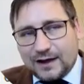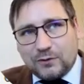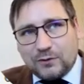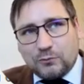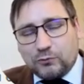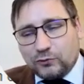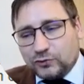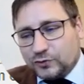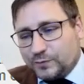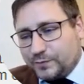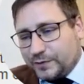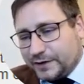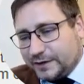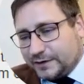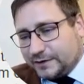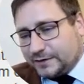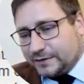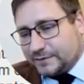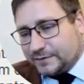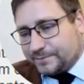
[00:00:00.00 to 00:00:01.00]
would
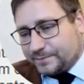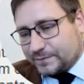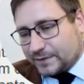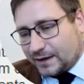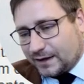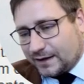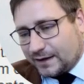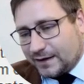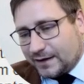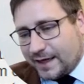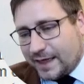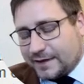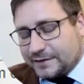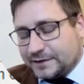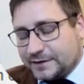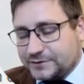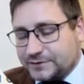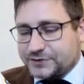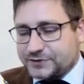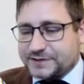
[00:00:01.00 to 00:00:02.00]
be an
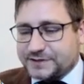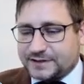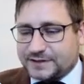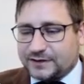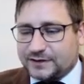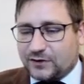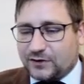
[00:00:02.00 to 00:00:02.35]
interesting